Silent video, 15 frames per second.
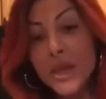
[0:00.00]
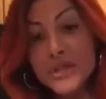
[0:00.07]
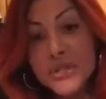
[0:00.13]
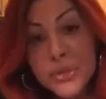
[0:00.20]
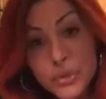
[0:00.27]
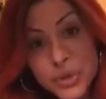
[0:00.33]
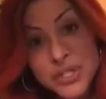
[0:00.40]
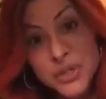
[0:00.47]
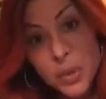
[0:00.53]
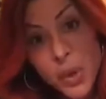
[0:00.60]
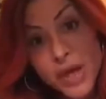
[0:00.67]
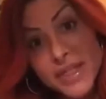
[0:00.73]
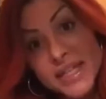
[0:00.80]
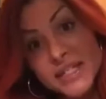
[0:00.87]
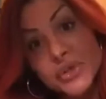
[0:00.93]
So the reason
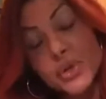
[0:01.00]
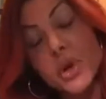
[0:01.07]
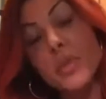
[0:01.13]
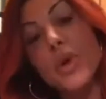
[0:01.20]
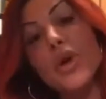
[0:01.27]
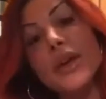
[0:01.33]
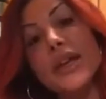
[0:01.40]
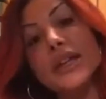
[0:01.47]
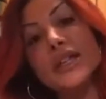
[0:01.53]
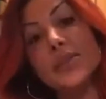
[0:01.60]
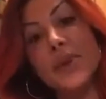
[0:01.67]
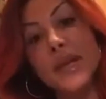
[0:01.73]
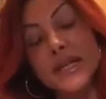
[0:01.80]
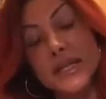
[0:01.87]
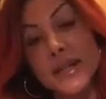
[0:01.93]
why that's normal is
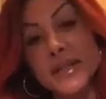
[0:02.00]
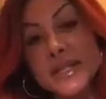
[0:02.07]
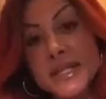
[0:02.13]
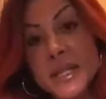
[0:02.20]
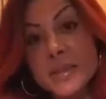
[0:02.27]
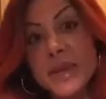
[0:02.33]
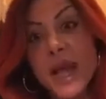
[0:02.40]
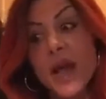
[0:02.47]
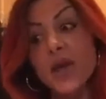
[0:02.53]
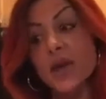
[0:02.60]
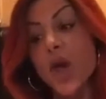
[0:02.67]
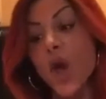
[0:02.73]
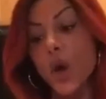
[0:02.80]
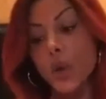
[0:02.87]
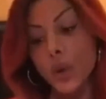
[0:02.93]
because on the Slim
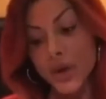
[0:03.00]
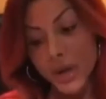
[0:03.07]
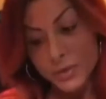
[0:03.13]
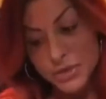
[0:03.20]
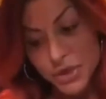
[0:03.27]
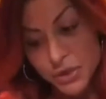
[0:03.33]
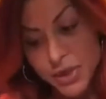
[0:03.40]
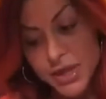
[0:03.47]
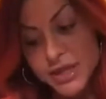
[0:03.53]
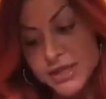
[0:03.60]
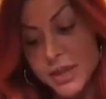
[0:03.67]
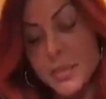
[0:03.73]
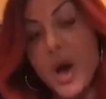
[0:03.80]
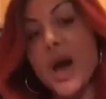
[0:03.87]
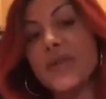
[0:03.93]
Down, what I'm doing is
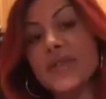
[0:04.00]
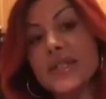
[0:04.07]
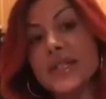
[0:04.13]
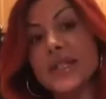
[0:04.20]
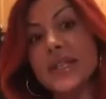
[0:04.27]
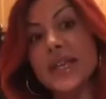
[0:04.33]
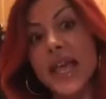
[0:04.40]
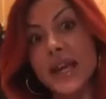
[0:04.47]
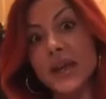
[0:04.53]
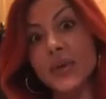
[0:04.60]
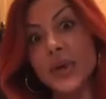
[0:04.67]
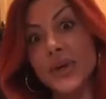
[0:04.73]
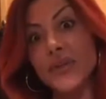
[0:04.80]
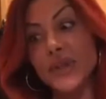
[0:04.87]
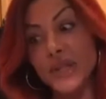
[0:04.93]
I'm obviously getting
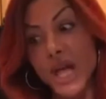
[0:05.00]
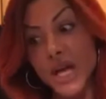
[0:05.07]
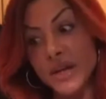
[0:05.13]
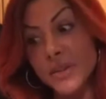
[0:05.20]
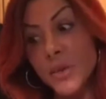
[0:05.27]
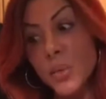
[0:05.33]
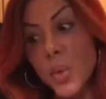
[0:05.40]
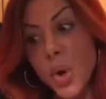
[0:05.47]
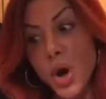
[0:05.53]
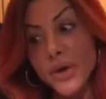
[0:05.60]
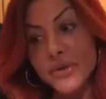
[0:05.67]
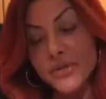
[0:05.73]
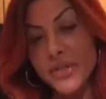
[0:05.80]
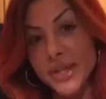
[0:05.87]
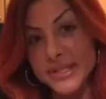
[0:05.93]
rid of a lot of the
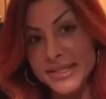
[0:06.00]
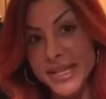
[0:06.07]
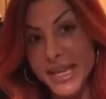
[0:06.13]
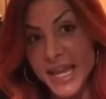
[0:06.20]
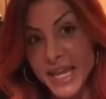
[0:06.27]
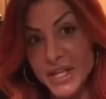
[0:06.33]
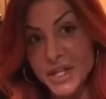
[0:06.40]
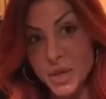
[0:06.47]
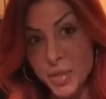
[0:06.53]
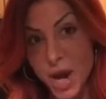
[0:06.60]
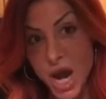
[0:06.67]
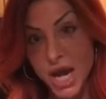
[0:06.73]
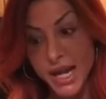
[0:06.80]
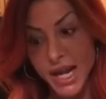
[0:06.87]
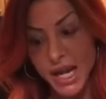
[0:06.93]
water that's in your
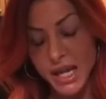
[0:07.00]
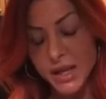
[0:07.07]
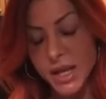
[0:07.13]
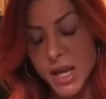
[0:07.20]
body.